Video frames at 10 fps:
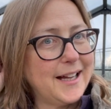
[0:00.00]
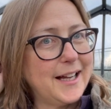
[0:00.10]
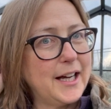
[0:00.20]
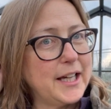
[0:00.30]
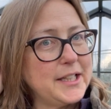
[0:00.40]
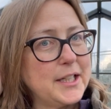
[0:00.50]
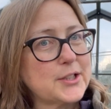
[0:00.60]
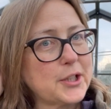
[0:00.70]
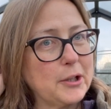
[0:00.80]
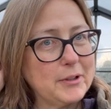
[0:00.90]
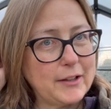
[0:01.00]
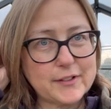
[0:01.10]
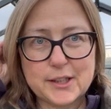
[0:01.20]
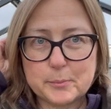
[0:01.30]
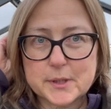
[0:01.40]
I need to go and have a
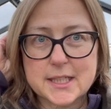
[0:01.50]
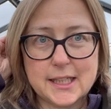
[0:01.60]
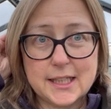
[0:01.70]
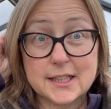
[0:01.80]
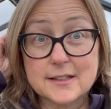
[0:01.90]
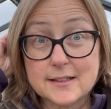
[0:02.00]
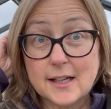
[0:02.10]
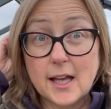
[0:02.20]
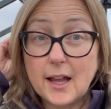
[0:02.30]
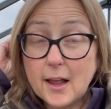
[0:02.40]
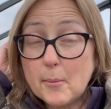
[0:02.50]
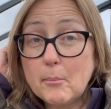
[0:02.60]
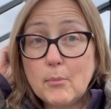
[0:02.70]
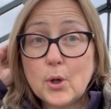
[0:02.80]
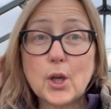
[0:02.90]
cup of tea and
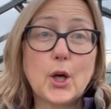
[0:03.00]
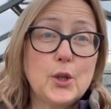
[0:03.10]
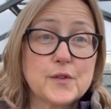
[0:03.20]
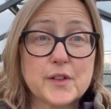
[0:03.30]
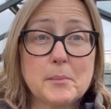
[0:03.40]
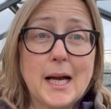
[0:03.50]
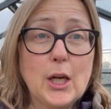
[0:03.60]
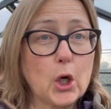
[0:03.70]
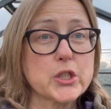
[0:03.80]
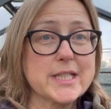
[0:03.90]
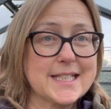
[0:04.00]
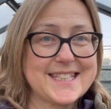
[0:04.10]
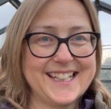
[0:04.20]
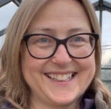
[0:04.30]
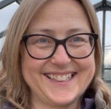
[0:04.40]
mull over my losses.
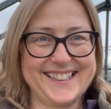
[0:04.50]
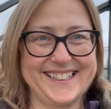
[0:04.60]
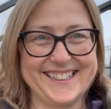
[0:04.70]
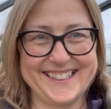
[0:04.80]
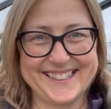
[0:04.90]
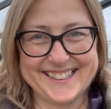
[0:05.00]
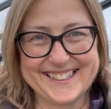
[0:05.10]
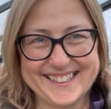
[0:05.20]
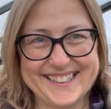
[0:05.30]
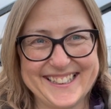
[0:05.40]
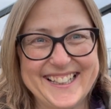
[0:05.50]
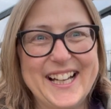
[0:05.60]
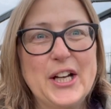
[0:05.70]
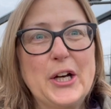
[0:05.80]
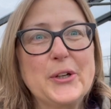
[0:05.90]

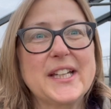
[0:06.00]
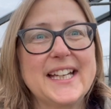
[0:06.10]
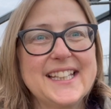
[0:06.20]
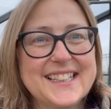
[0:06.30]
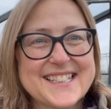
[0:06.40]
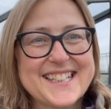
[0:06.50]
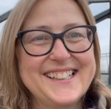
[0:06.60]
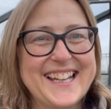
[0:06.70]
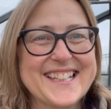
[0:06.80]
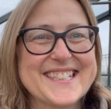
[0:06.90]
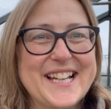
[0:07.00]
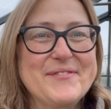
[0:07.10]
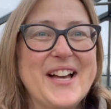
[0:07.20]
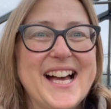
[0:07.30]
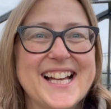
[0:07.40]
Okay, until next time,
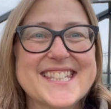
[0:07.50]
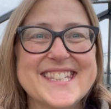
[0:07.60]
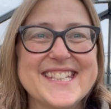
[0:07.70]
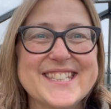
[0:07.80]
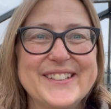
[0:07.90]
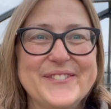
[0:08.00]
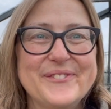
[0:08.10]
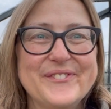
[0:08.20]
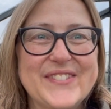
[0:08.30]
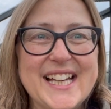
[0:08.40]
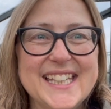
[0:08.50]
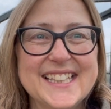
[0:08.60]
I'll see you soon. Bye.